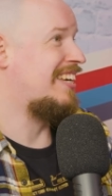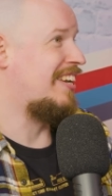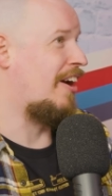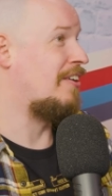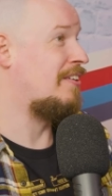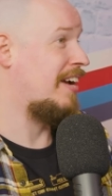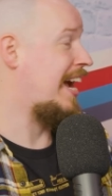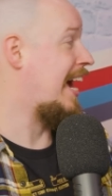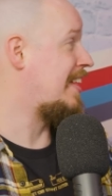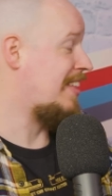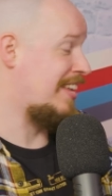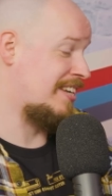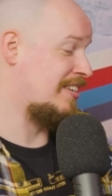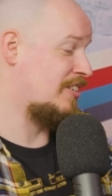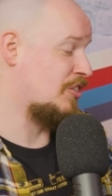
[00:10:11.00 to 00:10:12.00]
yeah. And
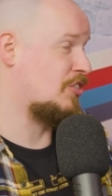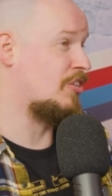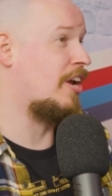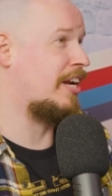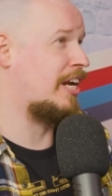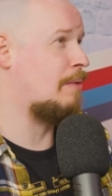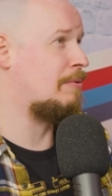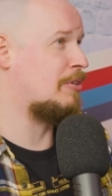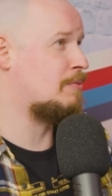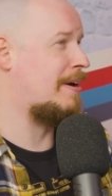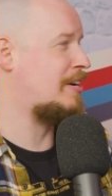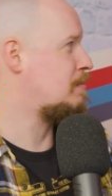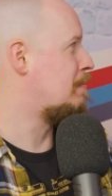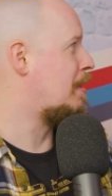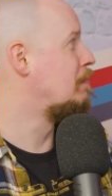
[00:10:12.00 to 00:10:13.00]
then you just sign a couple of
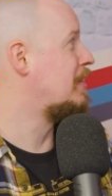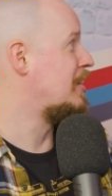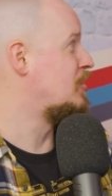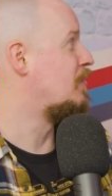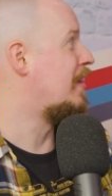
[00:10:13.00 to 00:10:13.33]
Smashing Pumpkins